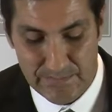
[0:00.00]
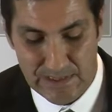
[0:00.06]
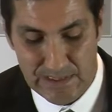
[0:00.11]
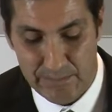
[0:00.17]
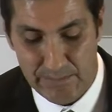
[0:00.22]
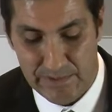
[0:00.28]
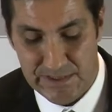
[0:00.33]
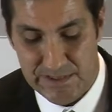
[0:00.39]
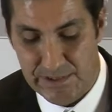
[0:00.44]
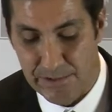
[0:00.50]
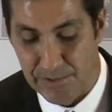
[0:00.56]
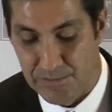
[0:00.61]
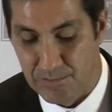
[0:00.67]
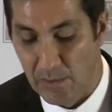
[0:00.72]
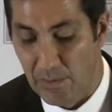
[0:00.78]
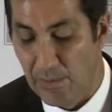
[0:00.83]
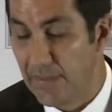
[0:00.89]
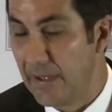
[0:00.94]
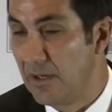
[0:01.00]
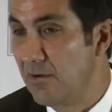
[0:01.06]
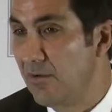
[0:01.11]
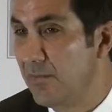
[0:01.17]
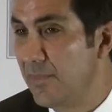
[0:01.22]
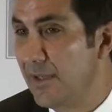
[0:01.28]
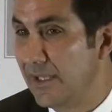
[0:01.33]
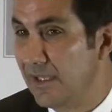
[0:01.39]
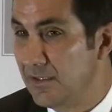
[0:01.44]
in which children will be better
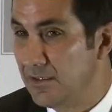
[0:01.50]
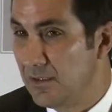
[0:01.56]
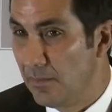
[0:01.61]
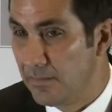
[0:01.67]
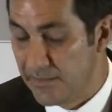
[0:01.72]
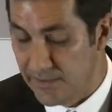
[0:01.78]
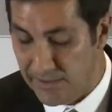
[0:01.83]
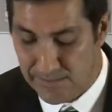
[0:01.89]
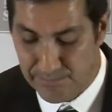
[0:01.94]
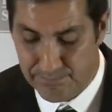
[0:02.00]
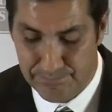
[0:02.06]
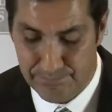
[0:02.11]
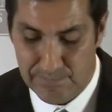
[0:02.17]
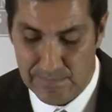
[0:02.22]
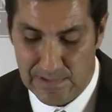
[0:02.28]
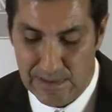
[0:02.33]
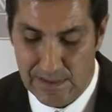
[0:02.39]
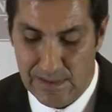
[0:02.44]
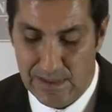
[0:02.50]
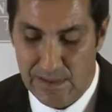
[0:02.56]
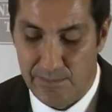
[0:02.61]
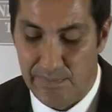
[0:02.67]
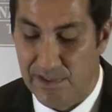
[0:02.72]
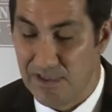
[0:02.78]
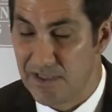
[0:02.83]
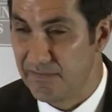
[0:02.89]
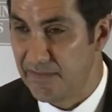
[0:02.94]
off being adopted
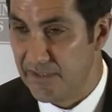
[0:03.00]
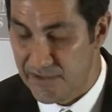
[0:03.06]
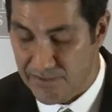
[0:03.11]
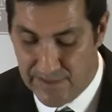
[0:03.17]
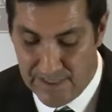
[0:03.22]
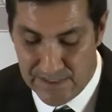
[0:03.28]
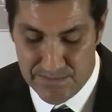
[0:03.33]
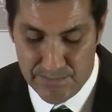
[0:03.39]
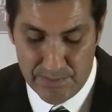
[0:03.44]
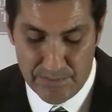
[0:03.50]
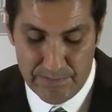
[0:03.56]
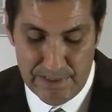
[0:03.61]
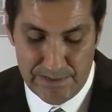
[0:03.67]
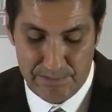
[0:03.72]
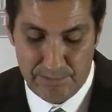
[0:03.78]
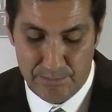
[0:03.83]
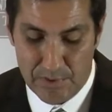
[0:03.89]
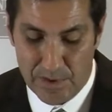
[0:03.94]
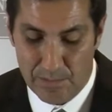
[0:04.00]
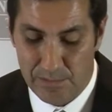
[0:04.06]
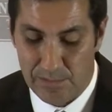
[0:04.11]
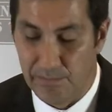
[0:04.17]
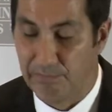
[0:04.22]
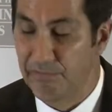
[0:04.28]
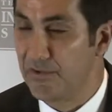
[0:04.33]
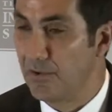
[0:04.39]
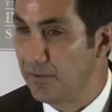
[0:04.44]
because of entrenched parental
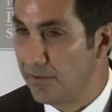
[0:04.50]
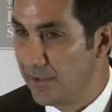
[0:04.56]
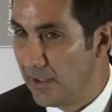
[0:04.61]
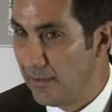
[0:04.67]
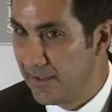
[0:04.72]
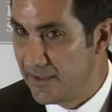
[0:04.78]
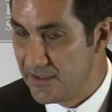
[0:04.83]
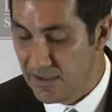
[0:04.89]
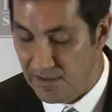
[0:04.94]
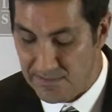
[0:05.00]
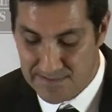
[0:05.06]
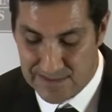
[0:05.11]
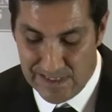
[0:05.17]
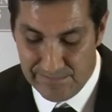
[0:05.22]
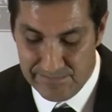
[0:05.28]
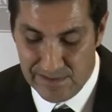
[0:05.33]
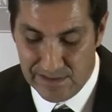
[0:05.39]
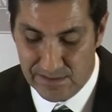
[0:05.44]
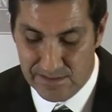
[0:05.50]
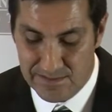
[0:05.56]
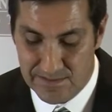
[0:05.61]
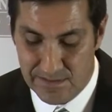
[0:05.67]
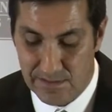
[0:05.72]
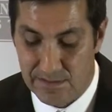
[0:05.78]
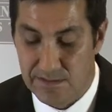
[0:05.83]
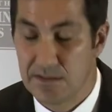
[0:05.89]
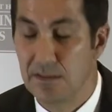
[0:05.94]
problems and ongoing child safety
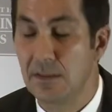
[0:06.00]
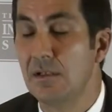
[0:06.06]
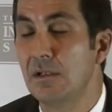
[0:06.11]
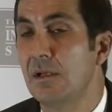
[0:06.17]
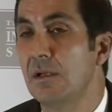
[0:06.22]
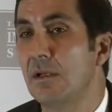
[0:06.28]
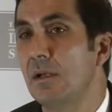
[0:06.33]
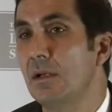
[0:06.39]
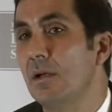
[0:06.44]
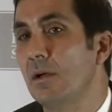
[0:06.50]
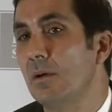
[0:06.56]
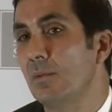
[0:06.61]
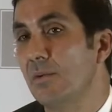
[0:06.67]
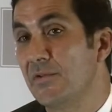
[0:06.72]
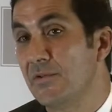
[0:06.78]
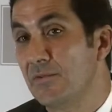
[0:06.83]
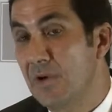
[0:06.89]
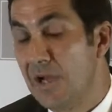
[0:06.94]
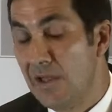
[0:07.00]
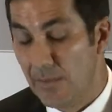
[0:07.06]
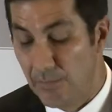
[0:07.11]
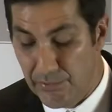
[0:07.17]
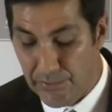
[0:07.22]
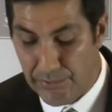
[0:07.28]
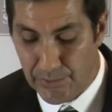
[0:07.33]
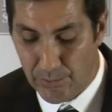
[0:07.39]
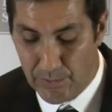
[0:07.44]
concerns, was a rather
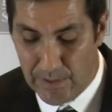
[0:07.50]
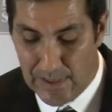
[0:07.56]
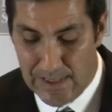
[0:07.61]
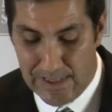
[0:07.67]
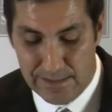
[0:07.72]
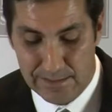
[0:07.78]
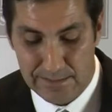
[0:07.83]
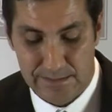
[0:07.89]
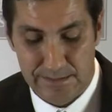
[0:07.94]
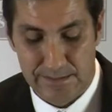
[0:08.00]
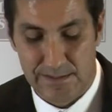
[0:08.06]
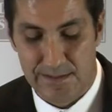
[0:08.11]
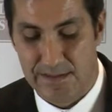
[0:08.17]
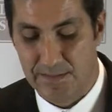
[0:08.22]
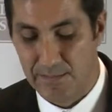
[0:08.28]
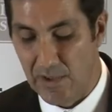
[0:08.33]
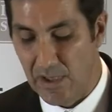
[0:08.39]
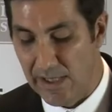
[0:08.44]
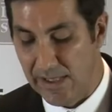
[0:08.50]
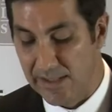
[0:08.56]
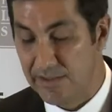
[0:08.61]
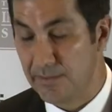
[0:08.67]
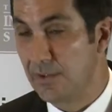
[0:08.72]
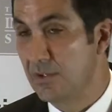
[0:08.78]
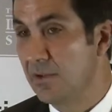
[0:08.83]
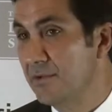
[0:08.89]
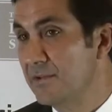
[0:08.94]
brutal way to buy
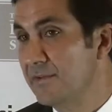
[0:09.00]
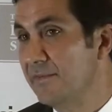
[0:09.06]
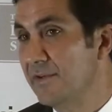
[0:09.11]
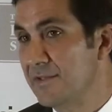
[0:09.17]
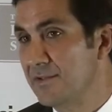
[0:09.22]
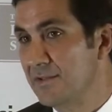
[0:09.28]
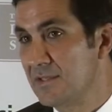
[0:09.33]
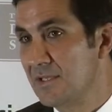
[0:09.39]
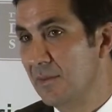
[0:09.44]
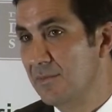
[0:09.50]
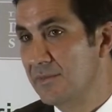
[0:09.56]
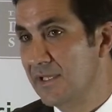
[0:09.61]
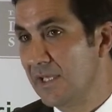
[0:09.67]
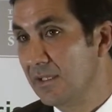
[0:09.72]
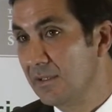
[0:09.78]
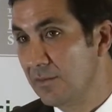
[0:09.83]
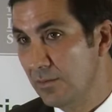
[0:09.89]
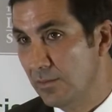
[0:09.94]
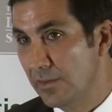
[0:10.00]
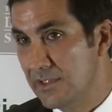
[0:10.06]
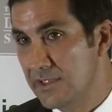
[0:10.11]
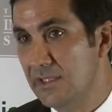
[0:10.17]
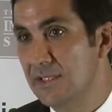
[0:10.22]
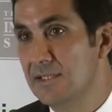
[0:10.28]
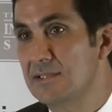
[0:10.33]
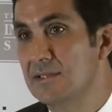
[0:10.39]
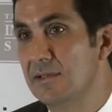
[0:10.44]
into a controversial subject, which
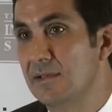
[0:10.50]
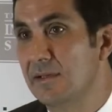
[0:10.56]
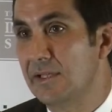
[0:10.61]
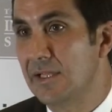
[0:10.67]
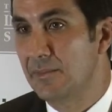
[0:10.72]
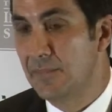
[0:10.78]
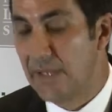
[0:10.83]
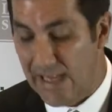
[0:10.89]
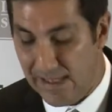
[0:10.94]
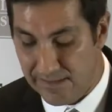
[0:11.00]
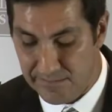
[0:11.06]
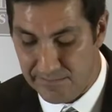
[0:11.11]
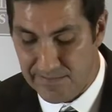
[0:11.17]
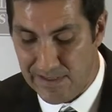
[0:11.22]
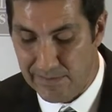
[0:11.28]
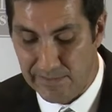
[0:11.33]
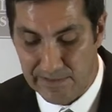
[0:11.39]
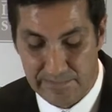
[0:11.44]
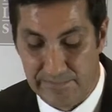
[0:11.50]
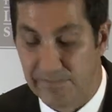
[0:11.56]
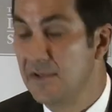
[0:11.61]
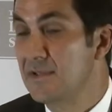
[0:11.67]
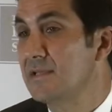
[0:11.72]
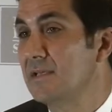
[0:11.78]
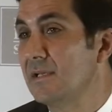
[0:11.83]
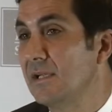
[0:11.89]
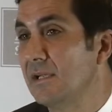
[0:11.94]
is the impact of family
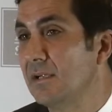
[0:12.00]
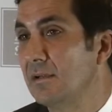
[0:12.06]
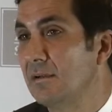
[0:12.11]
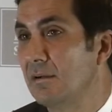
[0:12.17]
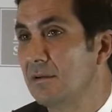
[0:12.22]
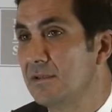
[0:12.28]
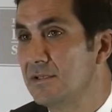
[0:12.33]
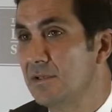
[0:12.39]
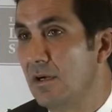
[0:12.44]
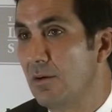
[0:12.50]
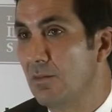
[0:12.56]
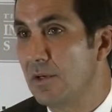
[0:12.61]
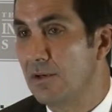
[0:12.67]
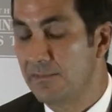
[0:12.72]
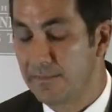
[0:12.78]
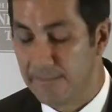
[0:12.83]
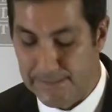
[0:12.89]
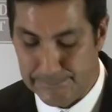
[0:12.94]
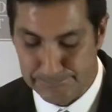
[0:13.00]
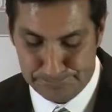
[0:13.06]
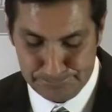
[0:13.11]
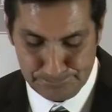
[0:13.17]
diversity on child welfare.